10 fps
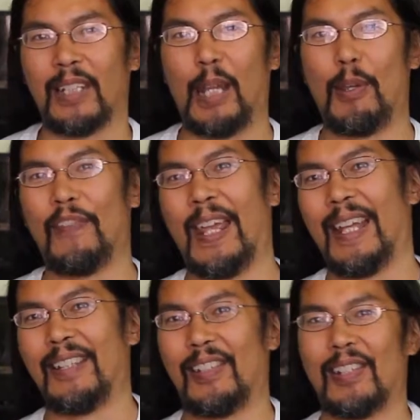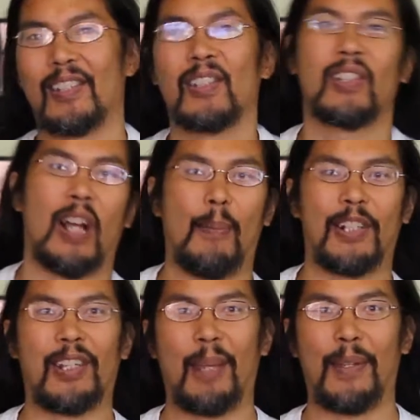gaming fans. It's
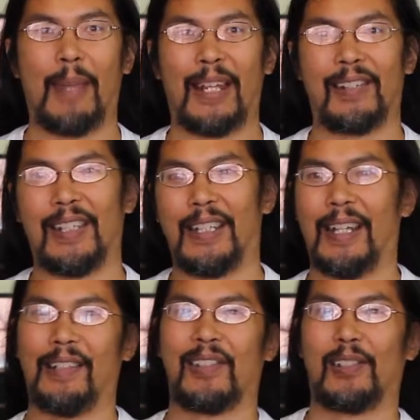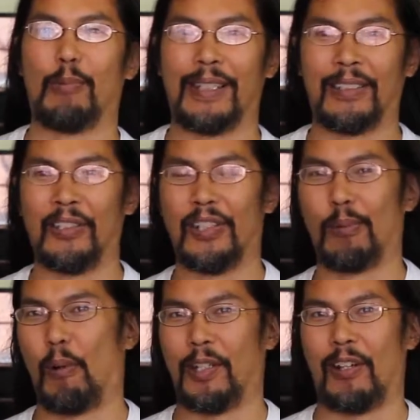Comics Gaming Magazine, and this is the Weekly Goods,
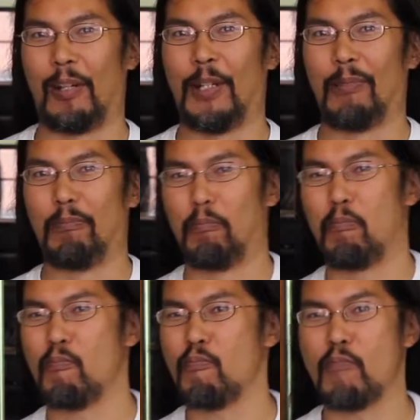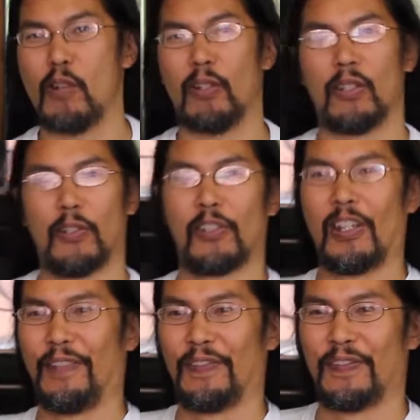where we talk about good
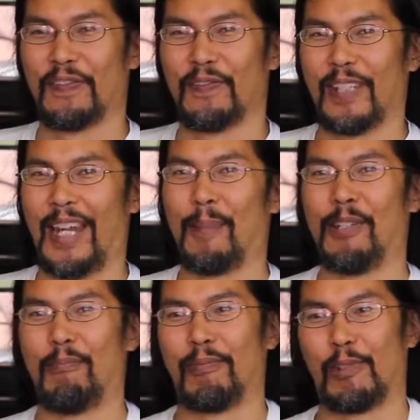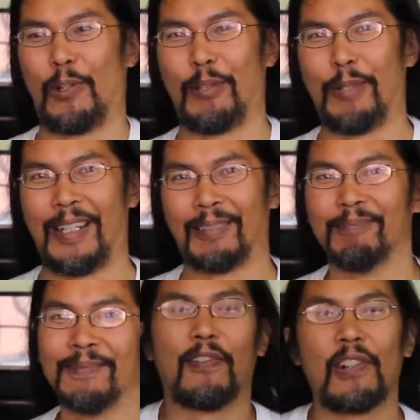stuff that happened during the week.
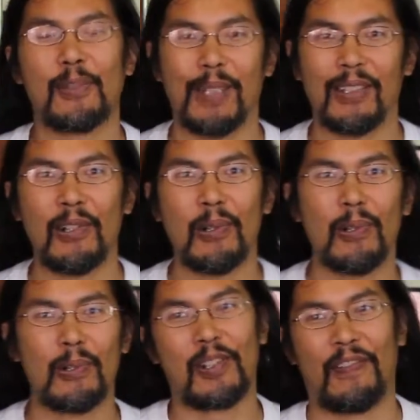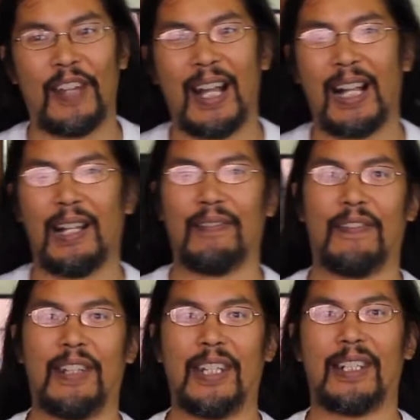First big news,
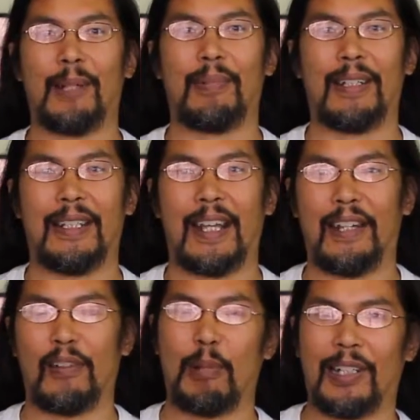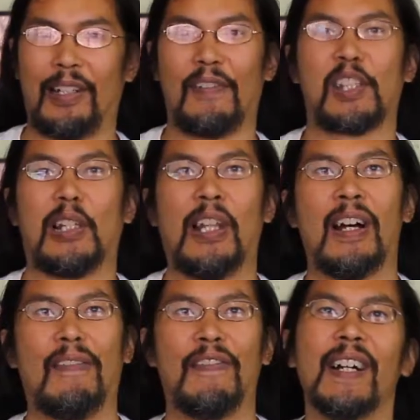Valve, the company that everybody loves to
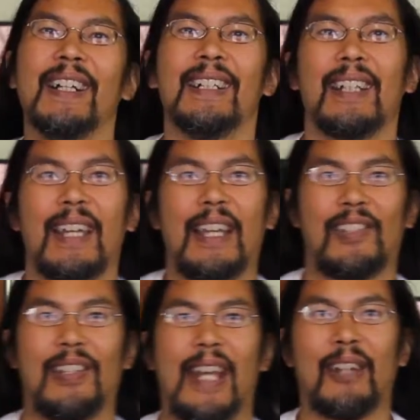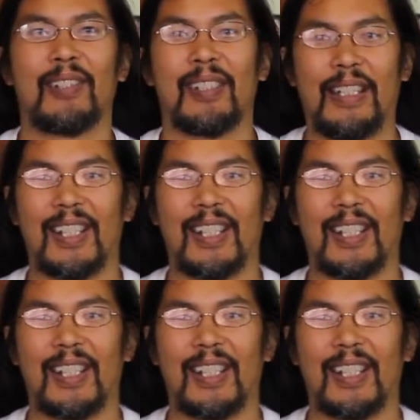love, has announced